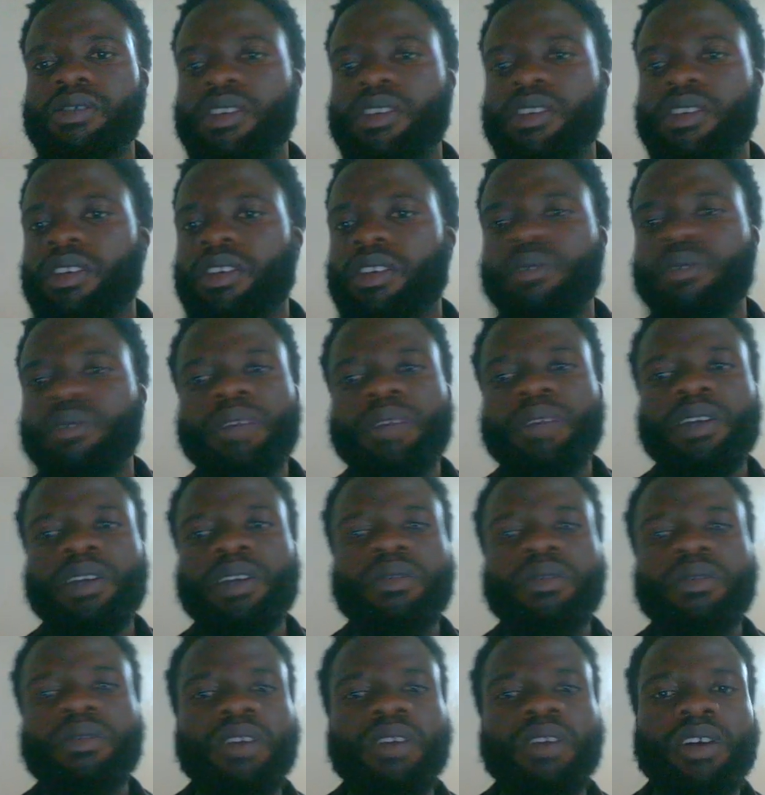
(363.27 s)

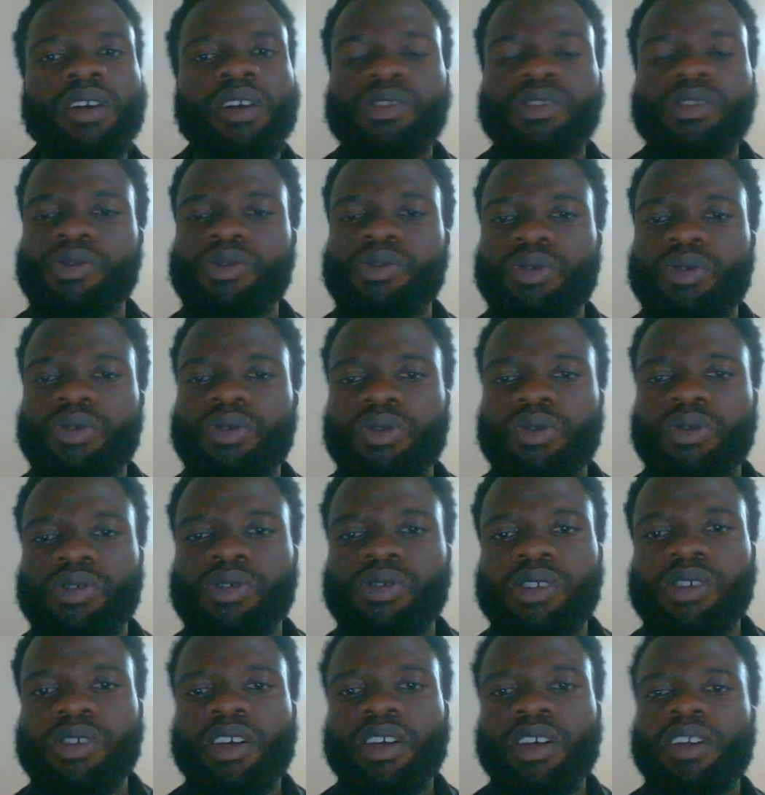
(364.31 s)
email, and so on.
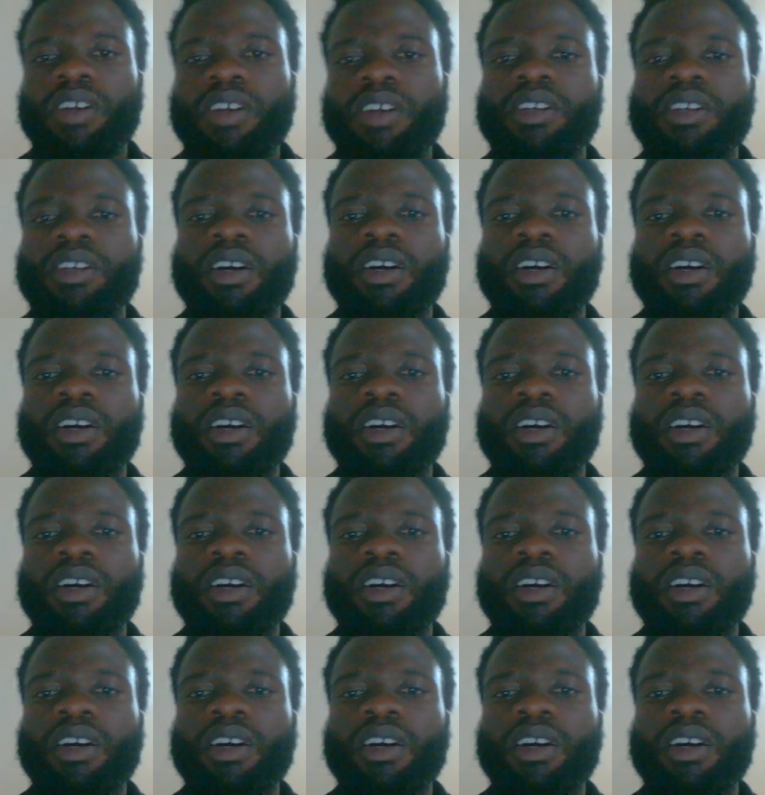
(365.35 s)
The